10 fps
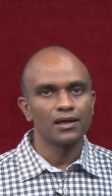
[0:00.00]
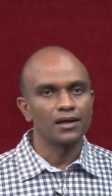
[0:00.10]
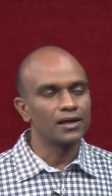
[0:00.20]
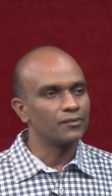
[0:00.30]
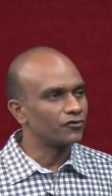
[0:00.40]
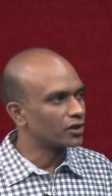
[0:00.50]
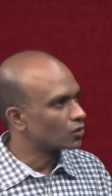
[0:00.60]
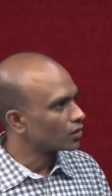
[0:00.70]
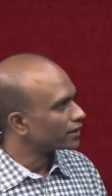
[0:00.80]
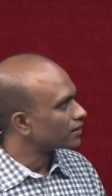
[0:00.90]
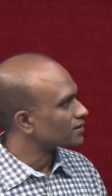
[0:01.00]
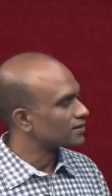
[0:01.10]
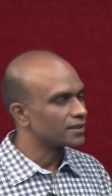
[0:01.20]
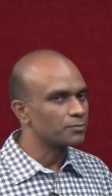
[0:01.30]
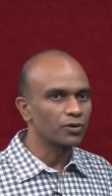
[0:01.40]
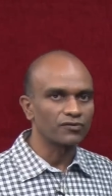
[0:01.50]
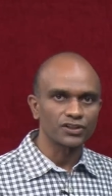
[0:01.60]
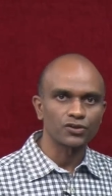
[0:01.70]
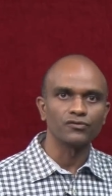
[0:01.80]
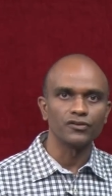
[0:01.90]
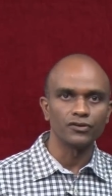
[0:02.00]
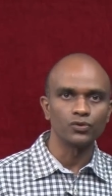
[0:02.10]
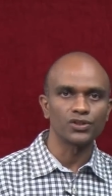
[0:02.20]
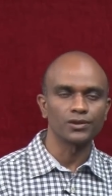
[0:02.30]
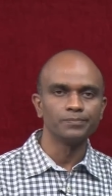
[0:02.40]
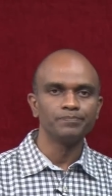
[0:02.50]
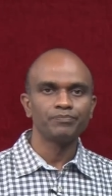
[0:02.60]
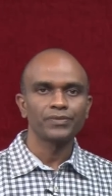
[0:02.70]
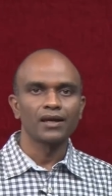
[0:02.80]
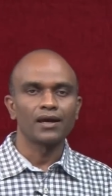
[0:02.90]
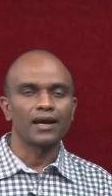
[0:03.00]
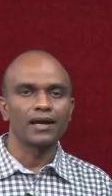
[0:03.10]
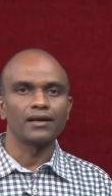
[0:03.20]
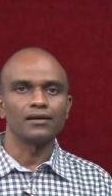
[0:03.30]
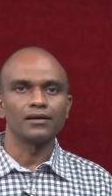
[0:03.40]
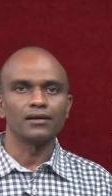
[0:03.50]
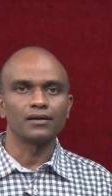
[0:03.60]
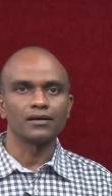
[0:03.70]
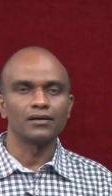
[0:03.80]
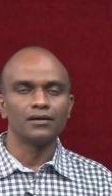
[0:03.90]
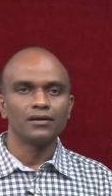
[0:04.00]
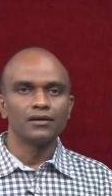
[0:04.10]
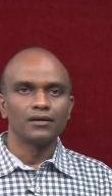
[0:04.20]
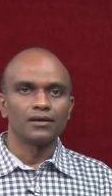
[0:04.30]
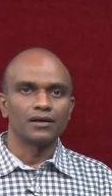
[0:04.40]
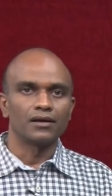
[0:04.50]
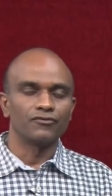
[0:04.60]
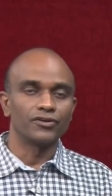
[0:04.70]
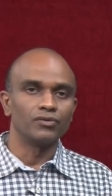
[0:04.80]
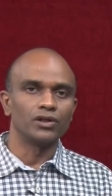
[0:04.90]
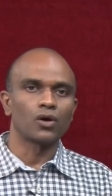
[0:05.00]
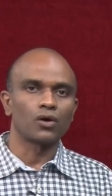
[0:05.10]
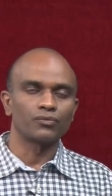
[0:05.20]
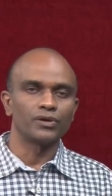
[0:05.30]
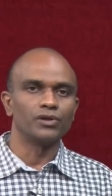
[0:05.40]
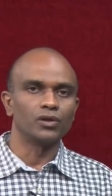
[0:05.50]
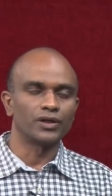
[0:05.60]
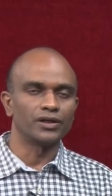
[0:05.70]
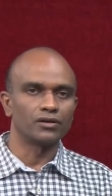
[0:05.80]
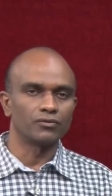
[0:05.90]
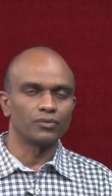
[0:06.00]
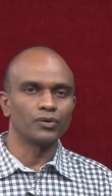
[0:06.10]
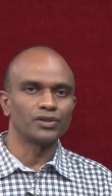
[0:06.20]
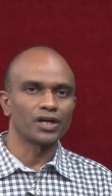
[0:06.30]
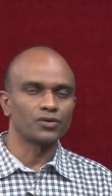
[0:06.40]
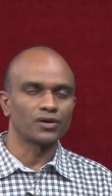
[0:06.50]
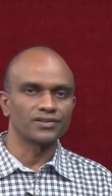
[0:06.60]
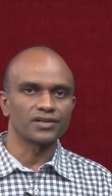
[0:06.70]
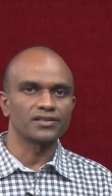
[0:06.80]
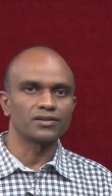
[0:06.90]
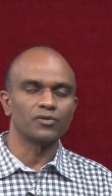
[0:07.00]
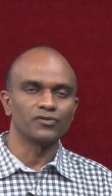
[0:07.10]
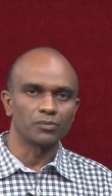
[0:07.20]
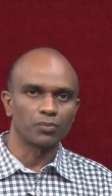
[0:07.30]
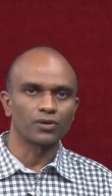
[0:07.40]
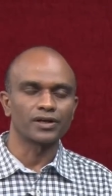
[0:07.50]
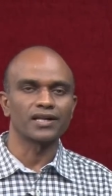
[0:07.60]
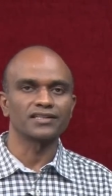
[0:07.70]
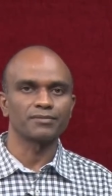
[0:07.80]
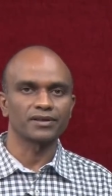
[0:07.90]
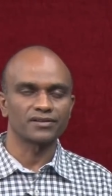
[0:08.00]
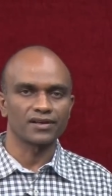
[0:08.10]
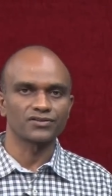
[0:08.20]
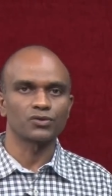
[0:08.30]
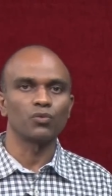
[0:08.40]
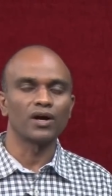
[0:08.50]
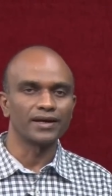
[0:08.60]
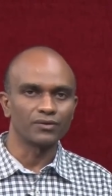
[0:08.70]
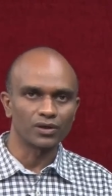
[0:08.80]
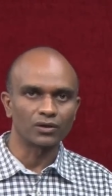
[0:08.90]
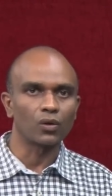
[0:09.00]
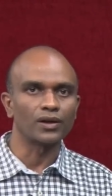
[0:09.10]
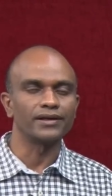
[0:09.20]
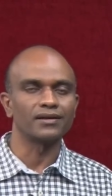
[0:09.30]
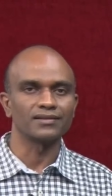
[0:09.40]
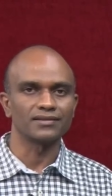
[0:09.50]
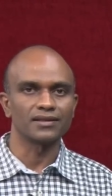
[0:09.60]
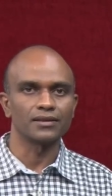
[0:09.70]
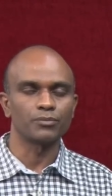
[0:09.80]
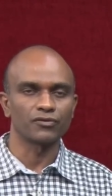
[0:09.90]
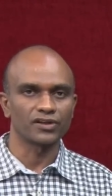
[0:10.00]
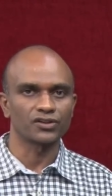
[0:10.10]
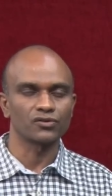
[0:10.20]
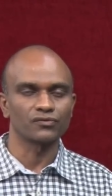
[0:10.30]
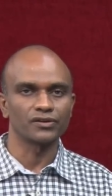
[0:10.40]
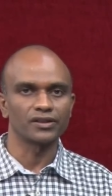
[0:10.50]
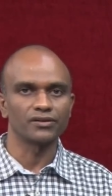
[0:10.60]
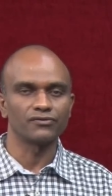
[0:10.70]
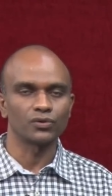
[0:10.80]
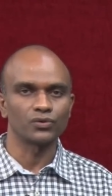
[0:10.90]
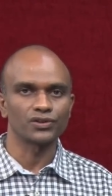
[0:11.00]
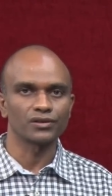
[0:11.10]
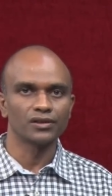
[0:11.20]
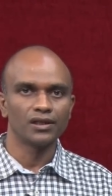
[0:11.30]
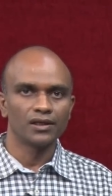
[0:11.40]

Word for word: Um, we are calling it as the profession of the future, and uh, uh, we will talk, we will look into, we will try to understand some of the important aspects as to why we are calling it as the profession of the future.